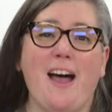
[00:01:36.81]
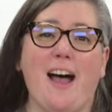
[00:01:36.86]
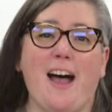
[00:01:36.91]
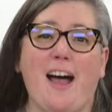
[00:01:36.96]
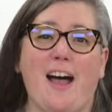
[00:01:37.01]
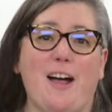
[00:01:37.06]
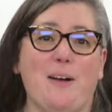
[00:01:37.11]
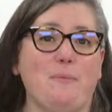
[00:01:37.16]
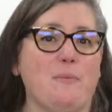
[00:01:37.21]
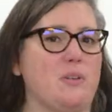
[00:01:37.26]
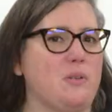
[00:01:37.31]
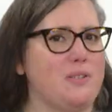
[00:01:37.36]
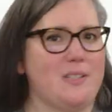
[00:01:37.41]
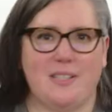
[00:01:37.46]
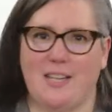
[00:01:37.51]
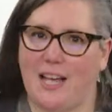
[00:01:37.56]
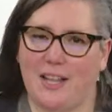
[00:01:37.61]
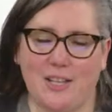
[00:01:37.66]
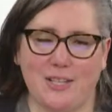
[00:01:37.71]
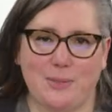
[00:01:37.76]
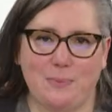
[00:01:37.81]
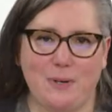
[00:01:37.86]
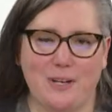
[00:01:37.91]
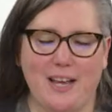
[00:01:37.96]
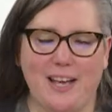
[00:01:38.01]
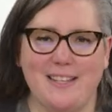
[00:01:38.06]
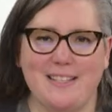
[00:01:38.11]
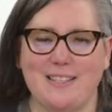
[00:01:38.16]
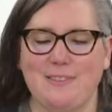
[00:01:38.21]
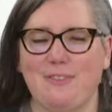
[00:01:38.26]
Um, tell us what
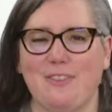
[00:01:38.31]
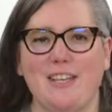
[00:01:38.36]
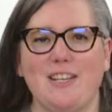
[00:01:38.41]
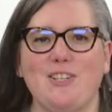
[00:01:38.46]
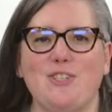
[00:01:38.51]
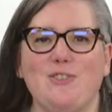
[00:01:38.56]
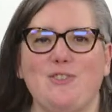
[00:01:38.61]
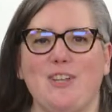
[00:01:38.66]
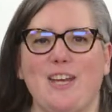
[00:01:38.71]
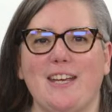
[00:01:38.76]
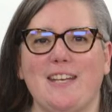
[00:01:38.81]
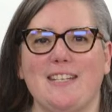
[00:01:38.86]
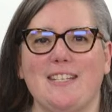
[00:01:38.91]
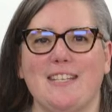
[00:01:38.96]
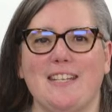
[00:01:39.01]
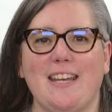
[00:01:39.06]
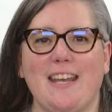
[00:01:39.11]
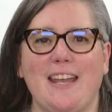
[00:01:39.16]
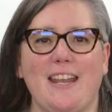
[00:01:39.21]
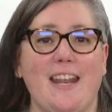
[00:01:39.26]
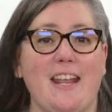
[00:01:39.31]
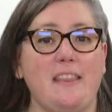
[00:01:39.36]
kinds of things you like to knit.